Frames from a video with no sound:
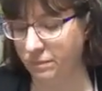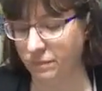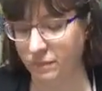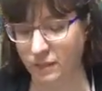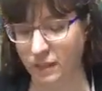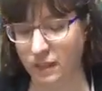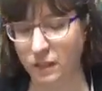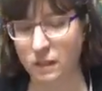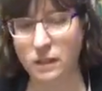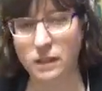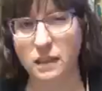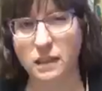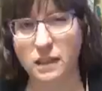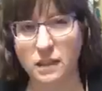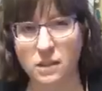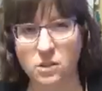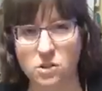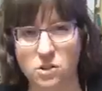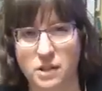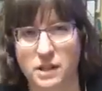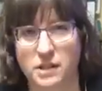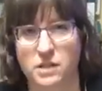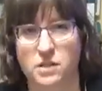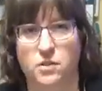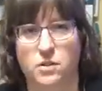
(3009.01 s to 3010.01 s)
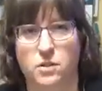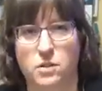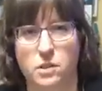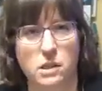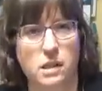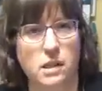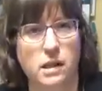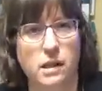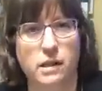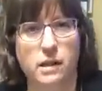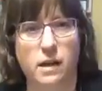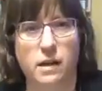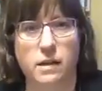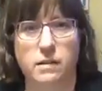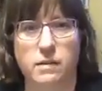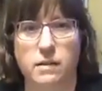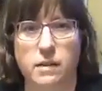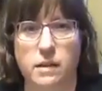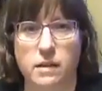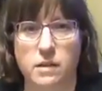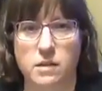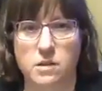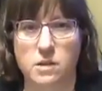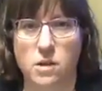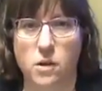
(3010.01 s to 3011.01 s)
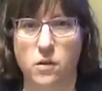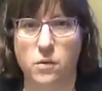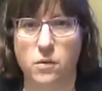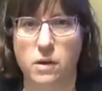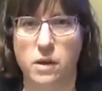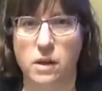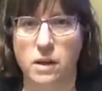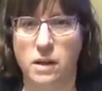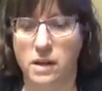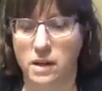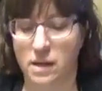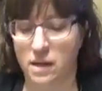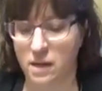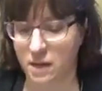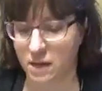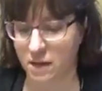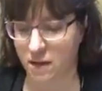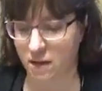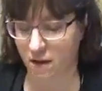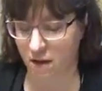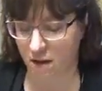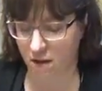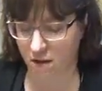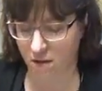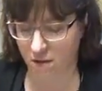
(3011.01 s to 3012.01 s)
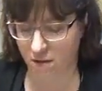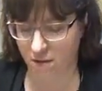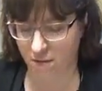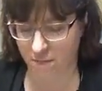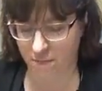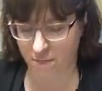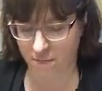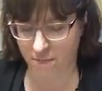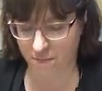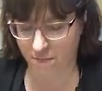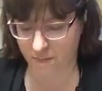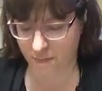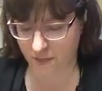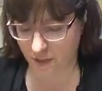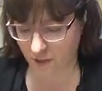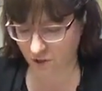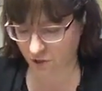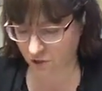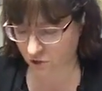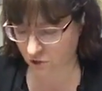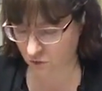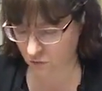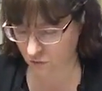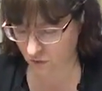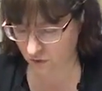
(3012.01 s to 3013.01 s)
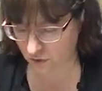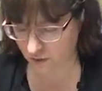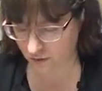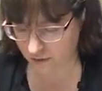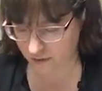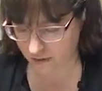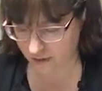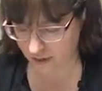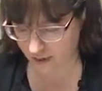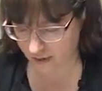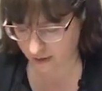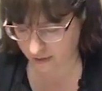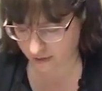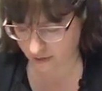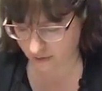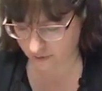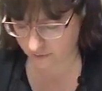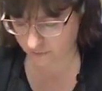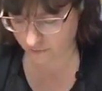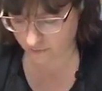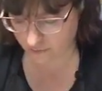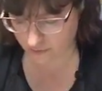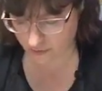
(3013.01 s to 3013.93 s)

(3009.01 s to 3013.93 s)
cleaning transfers and that kind of thing. So make sure that if